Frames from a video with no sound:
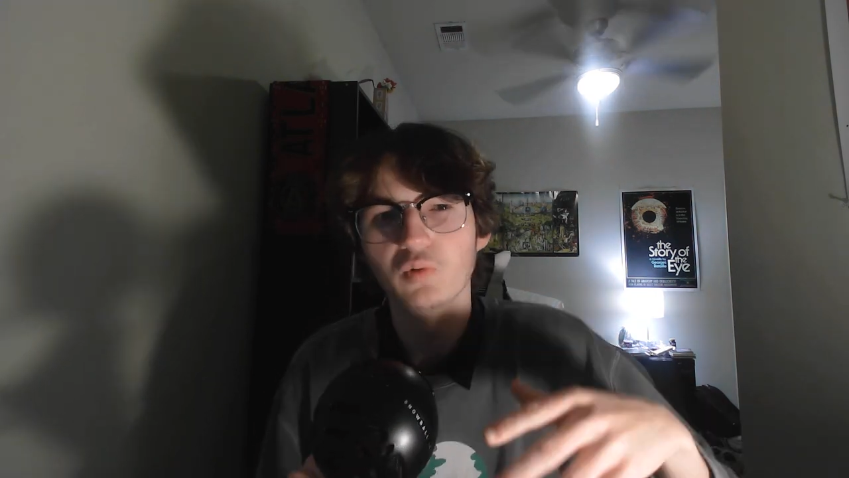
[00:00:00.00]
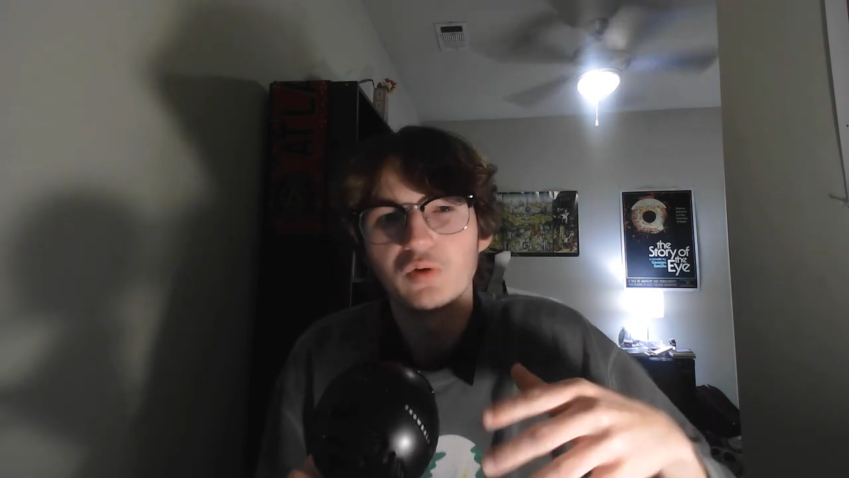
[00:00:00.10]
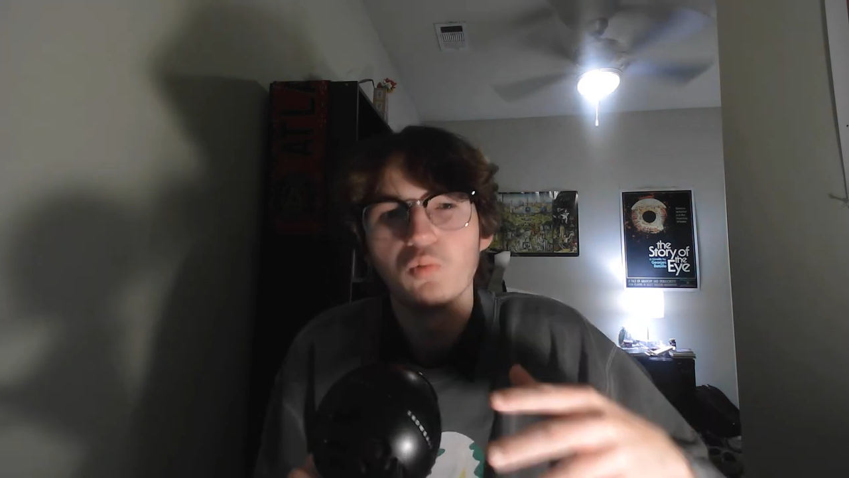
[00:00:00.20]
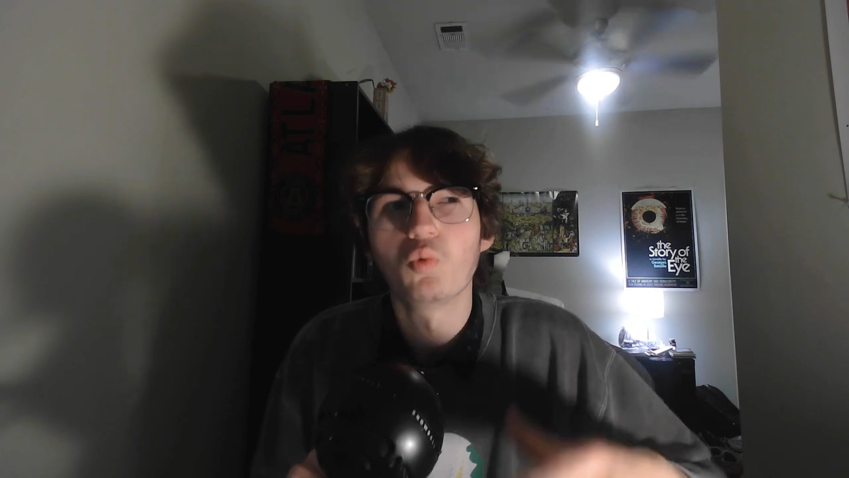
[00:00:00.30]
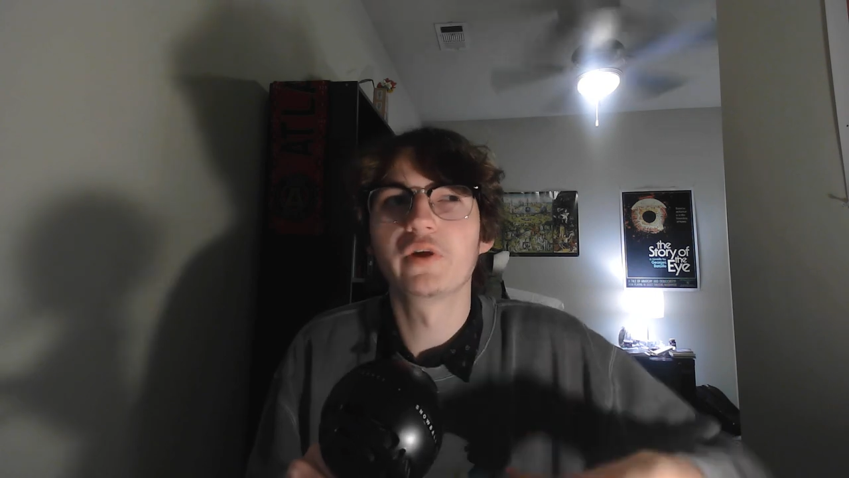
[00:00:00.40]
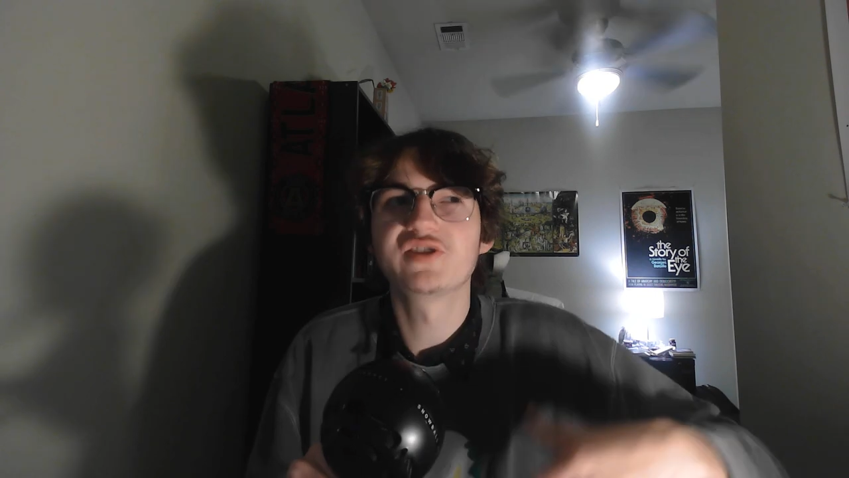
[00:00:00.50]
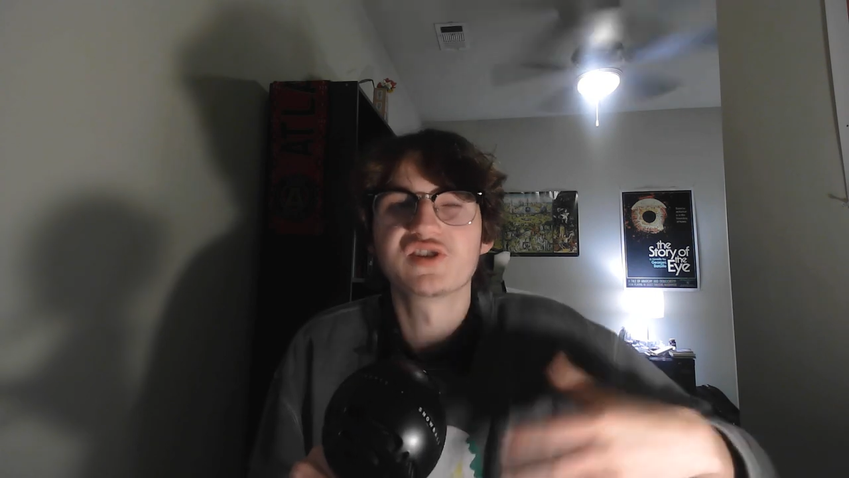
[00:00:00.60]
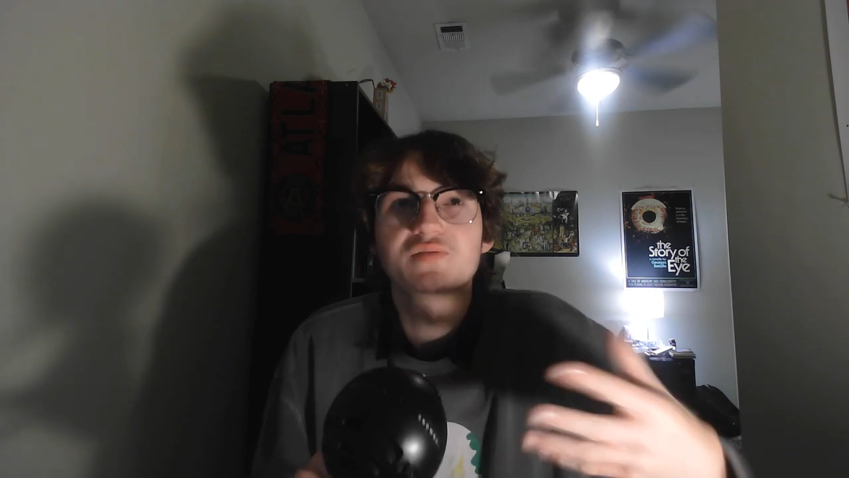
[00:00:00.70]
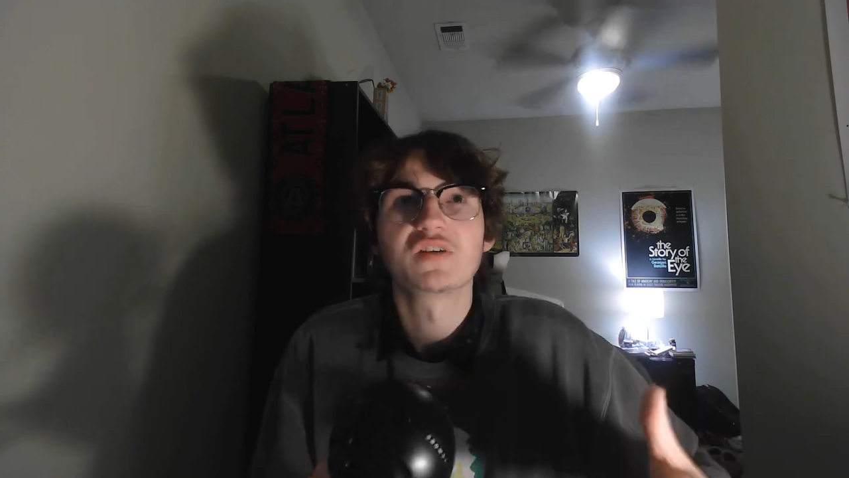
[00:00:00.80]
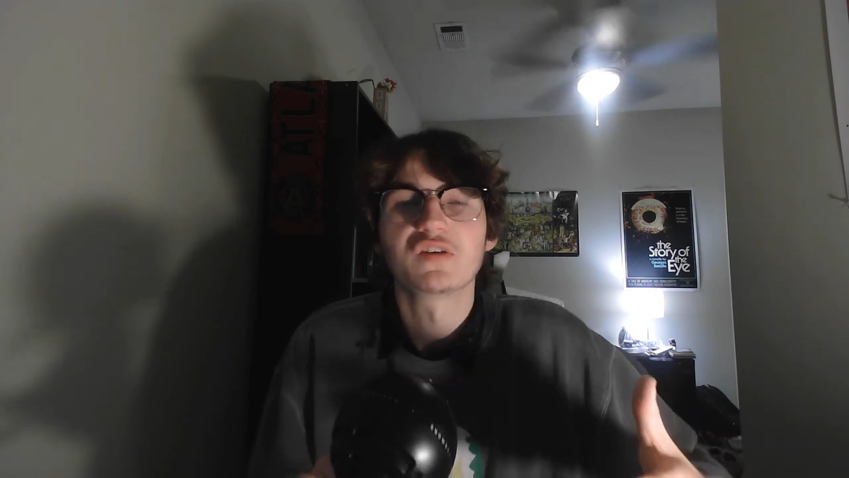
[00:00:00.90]

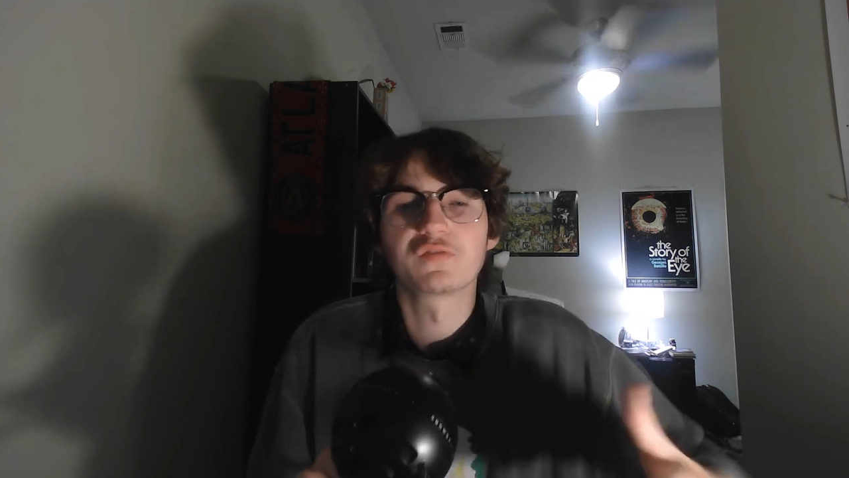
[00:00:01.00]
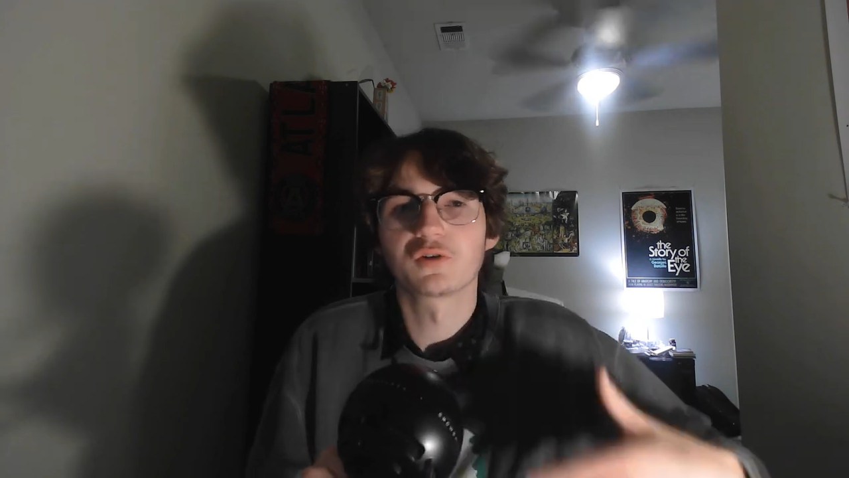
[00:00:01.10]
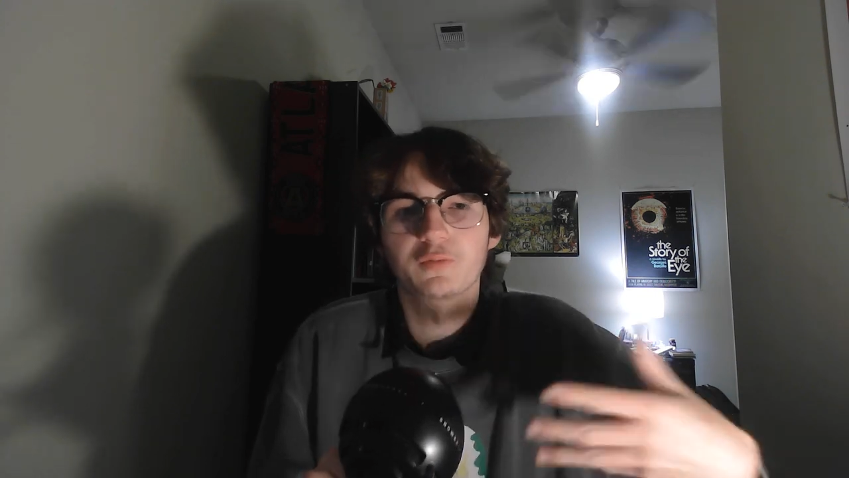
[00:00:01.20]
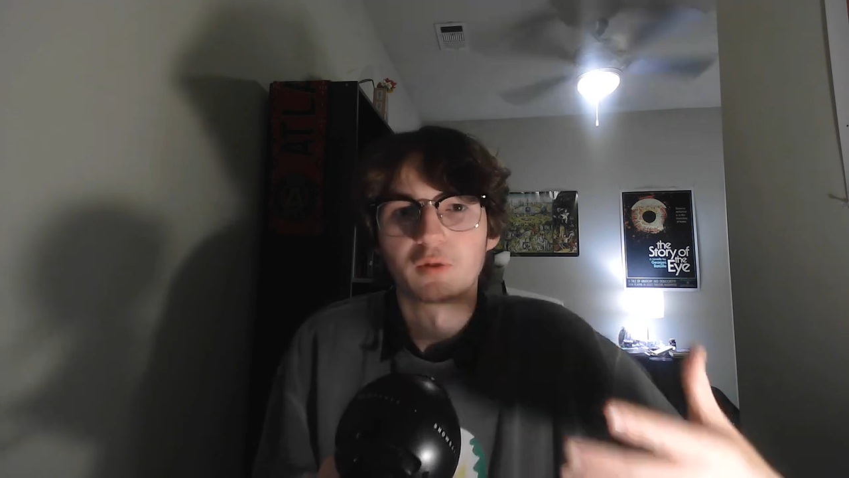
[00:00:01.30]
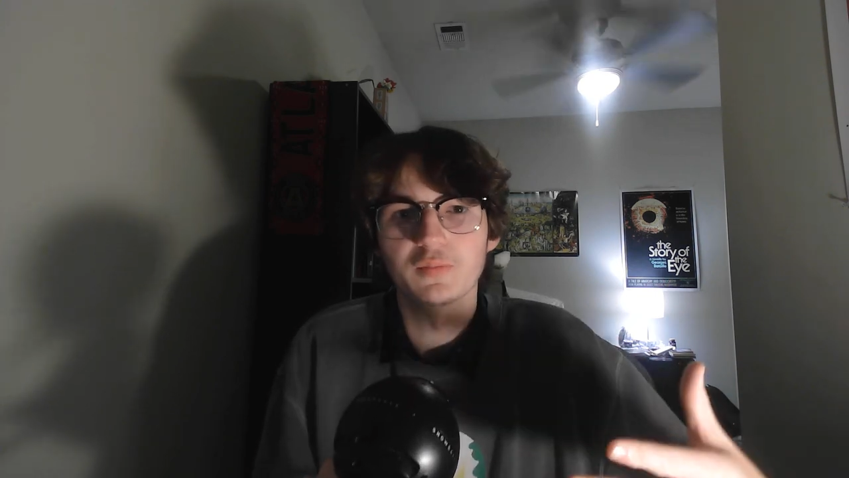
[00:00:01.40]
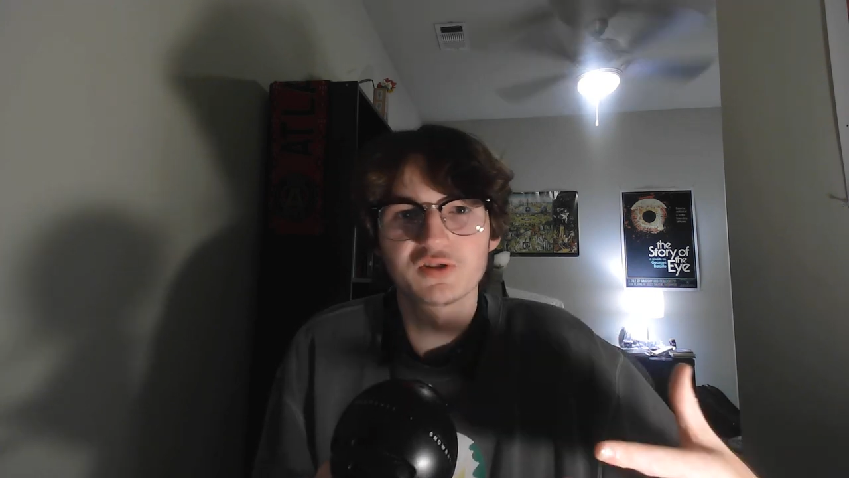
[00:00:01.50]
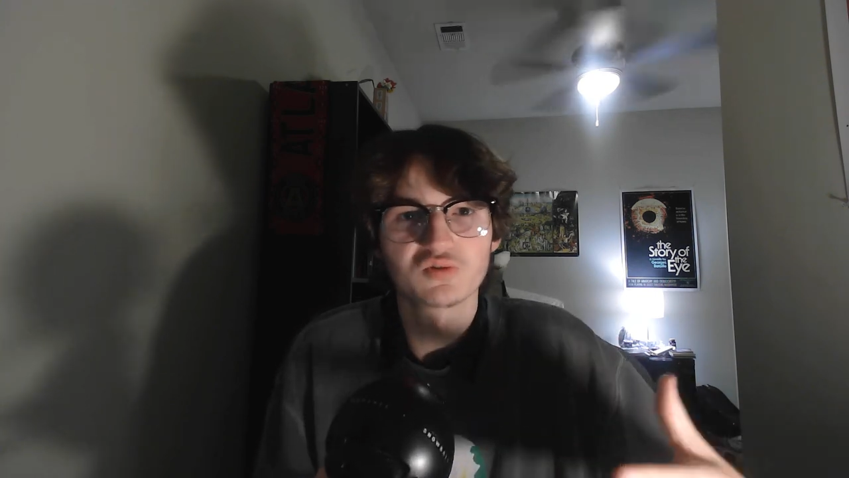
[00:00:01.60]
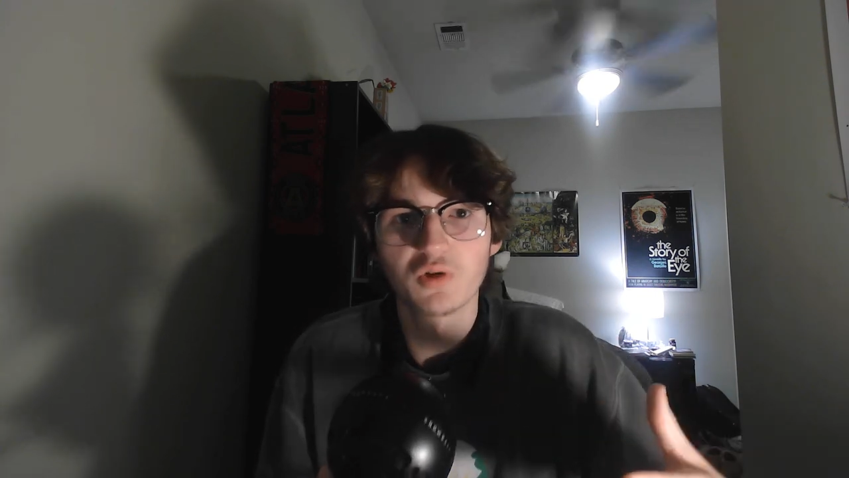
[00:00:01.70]
this mean for our purposes?